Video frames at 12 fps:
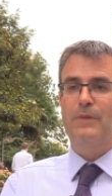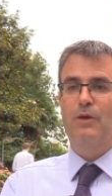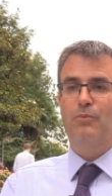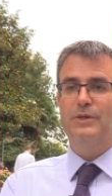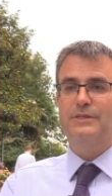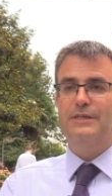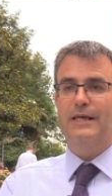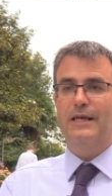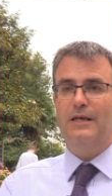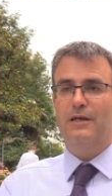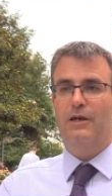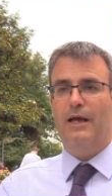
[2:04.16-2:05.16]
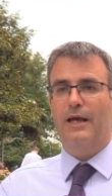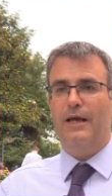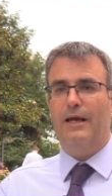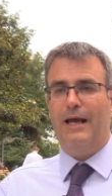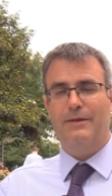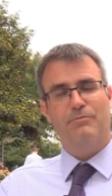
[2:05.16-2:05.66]
we're seeing,
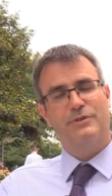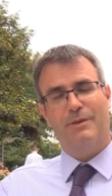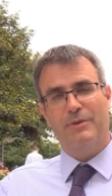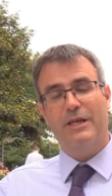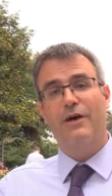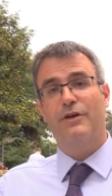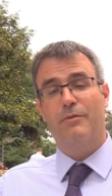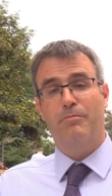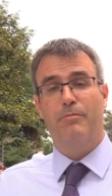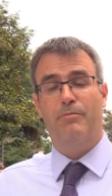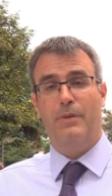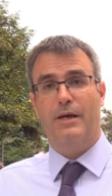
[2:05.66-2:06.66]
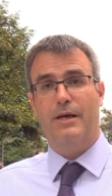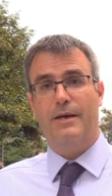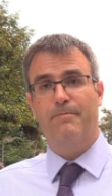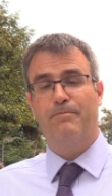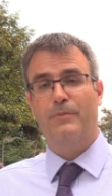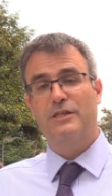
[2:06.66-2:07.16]
and some of the other
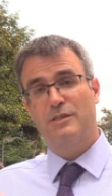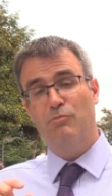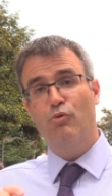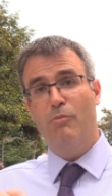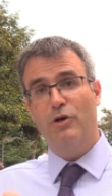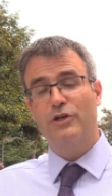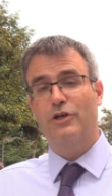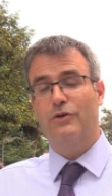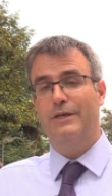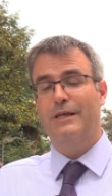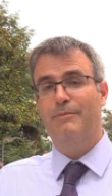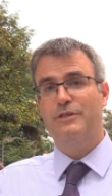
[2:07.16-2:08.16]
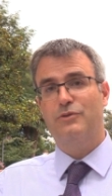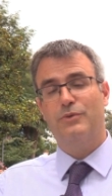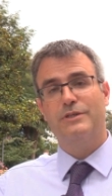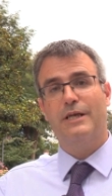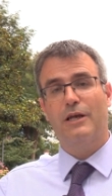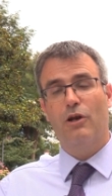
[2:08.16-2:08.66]
small molecule inhibitors, we're
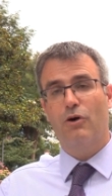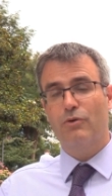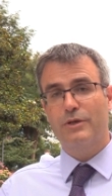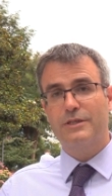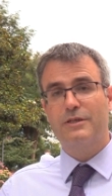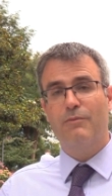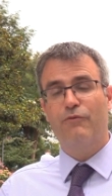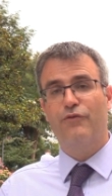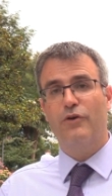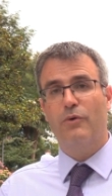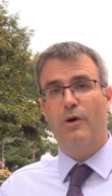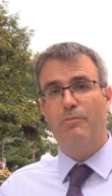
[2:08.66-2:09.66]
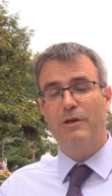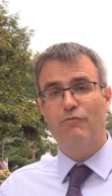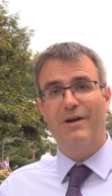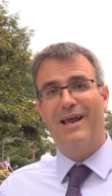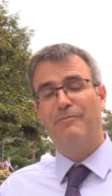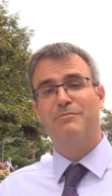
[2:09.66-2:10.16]
seeing longer-term follow-up in
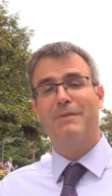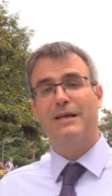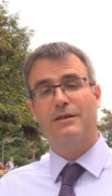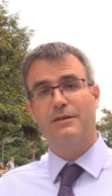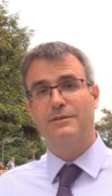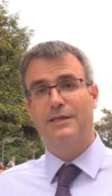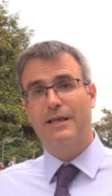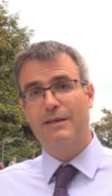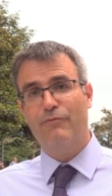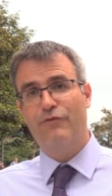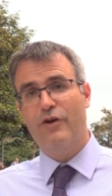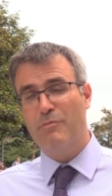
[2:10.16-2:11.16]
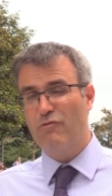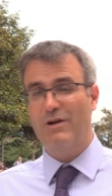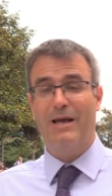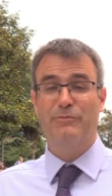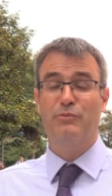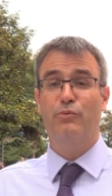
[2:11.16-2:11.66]
relapsed mantle cell lymphoma,
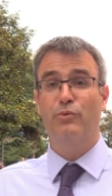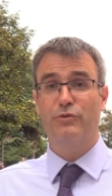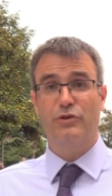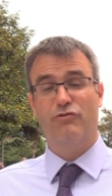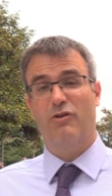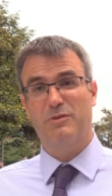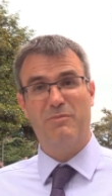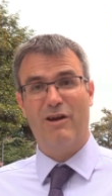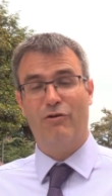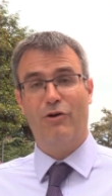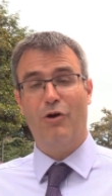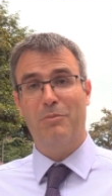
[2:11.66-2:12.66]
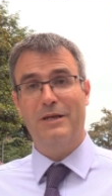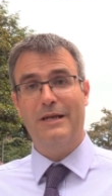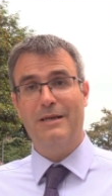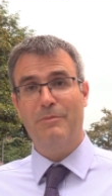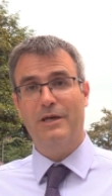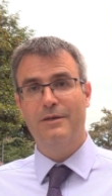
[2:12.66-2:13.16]
relapsed Waldenstrom's
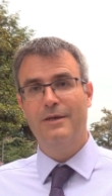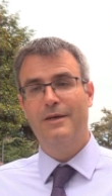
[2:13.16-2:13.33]
macroglobulinemia,